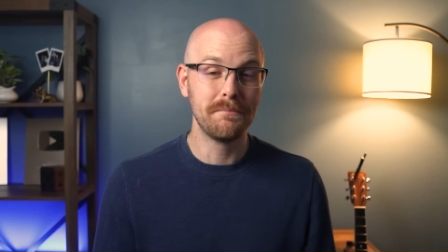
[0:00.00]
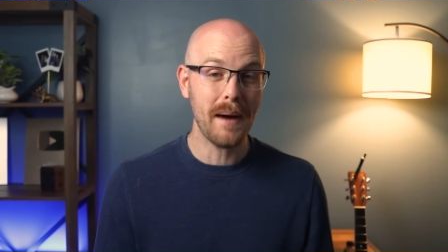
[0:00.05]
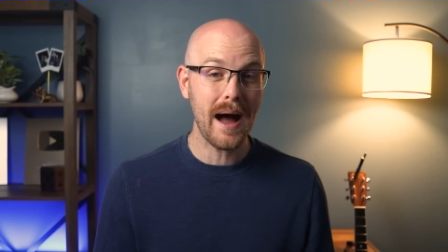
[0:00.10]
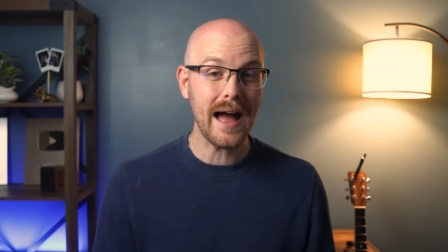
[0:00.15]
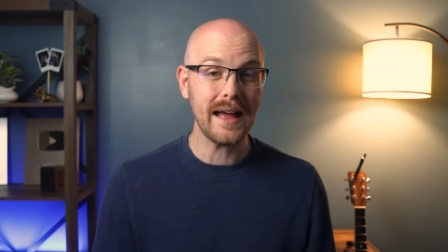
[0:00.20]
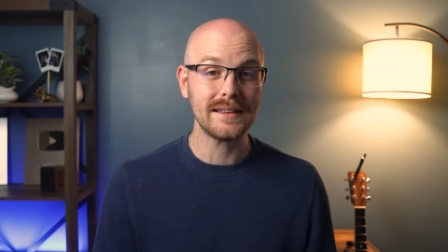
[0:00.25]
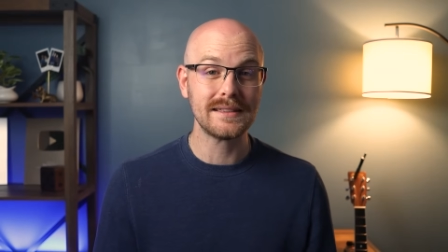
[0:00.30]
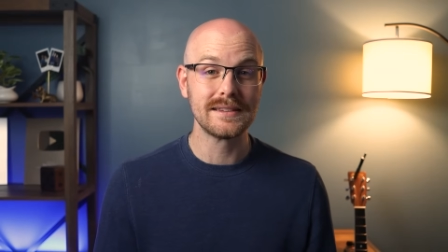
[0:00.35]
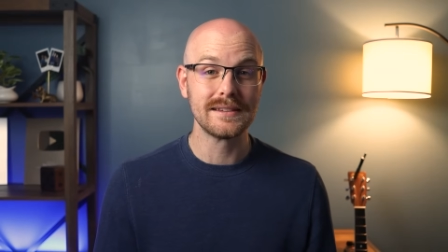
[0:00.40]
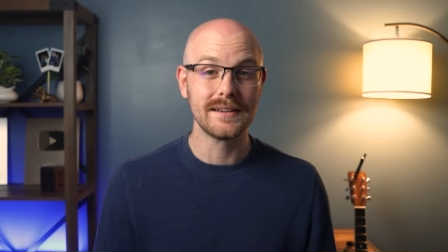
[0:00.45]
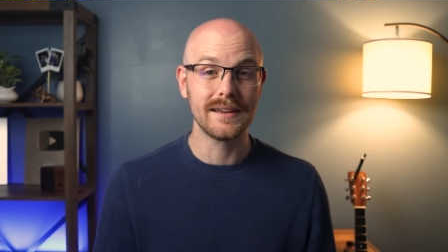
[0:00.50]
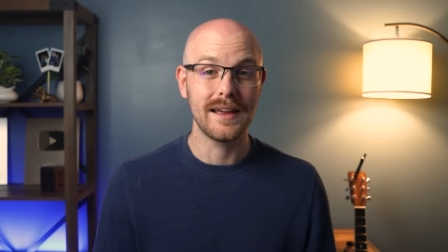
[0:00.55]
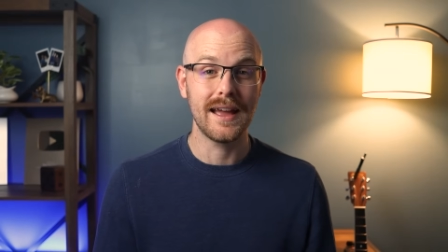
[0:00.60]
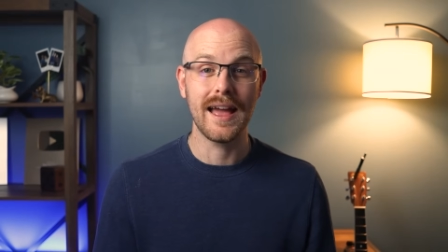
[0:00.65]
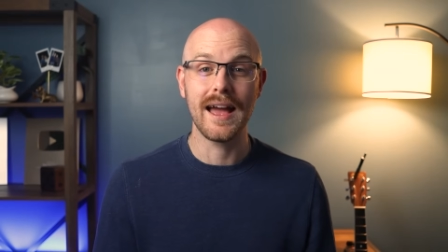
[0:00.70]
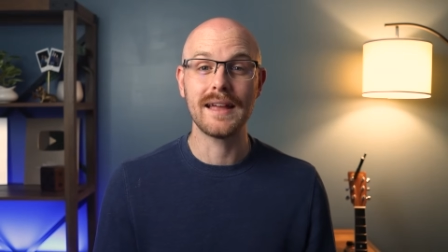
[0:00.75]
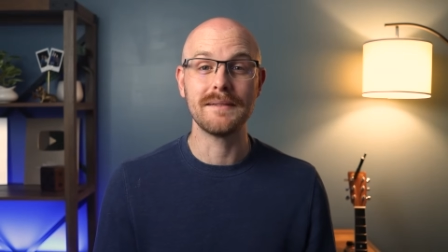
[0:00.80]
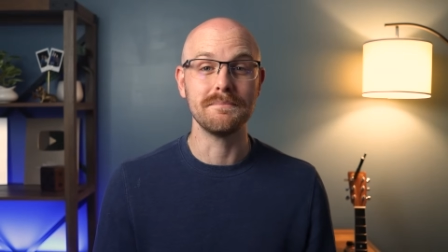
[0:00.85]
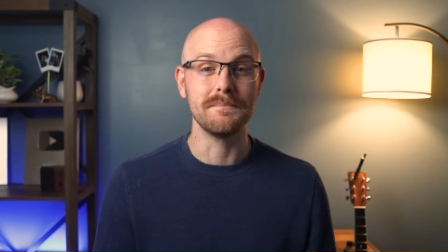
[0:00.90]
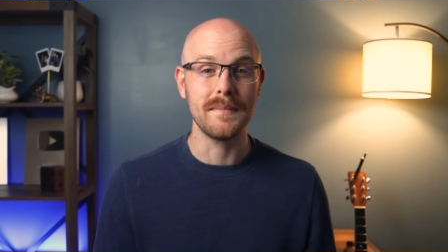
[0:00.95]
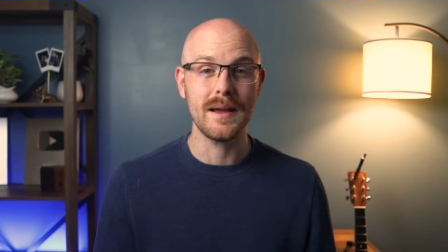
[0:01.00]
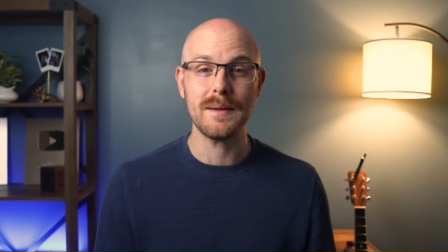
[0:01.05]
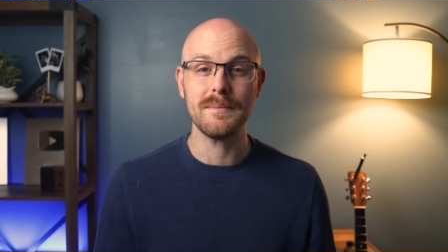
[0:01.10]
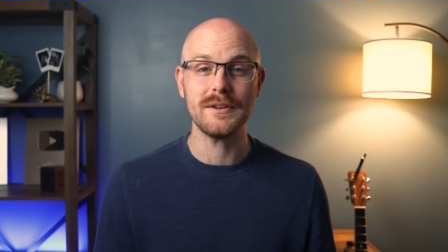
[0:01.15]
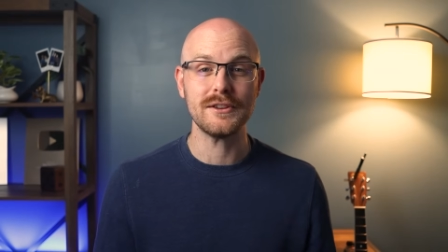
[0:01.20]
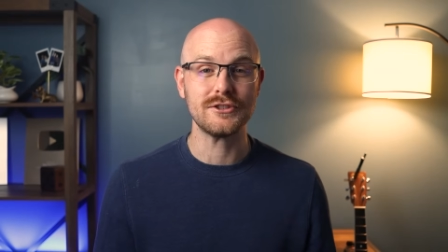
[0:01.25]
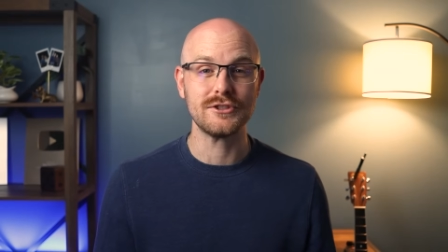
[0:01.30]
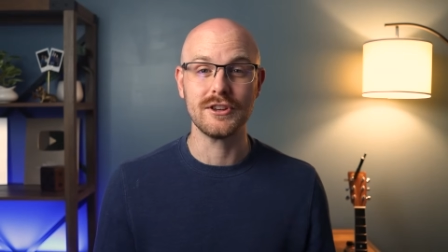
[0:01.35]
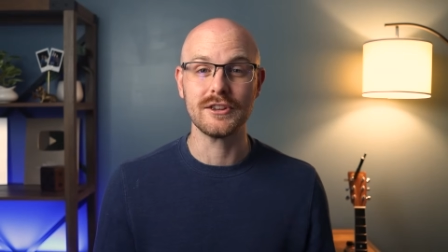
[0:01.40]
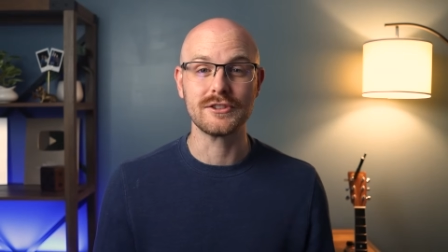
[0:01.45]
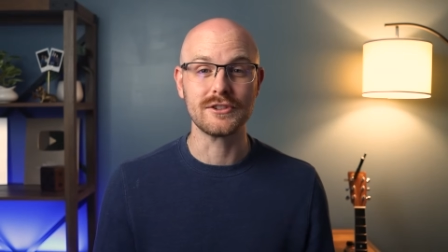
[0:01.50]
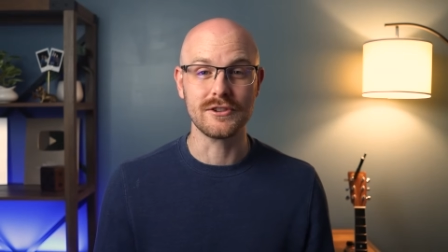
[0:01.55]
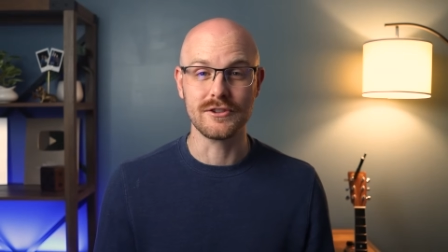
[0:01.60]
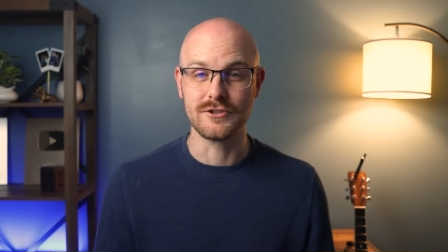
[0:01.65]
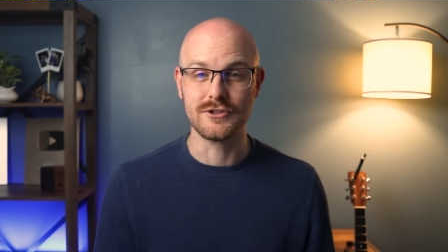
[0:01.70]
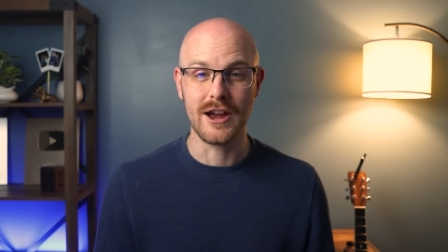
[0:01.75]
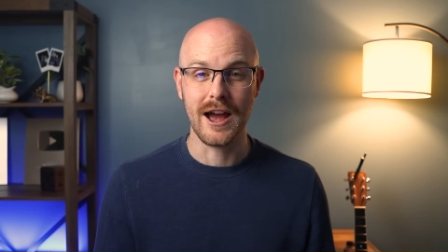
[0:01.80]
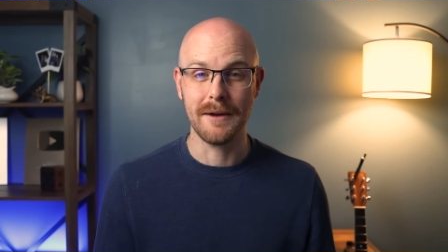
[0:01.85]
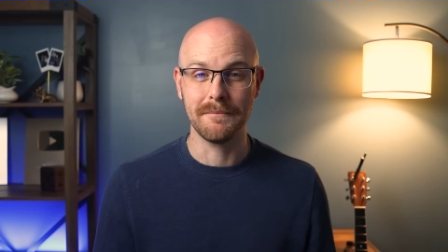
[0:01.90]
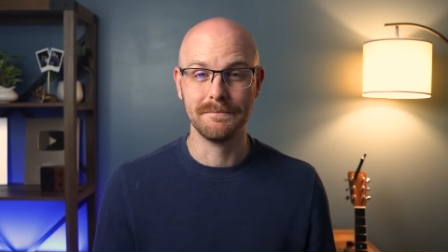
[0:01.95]
but that maybe is just her
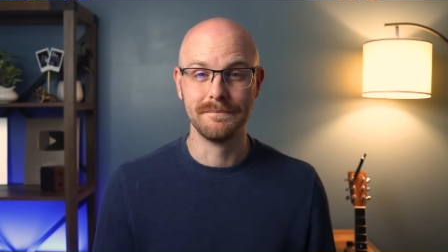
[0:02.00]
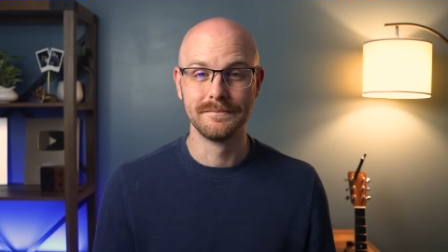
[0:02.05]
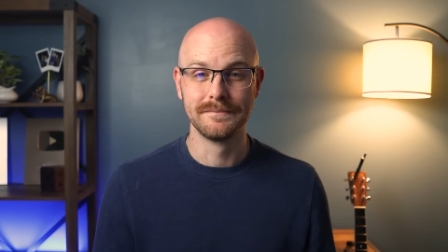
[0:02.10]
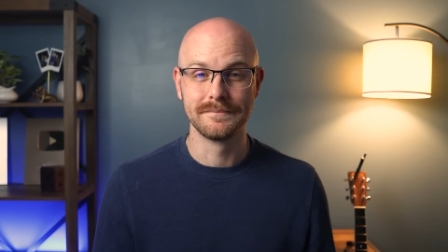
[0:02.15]
job.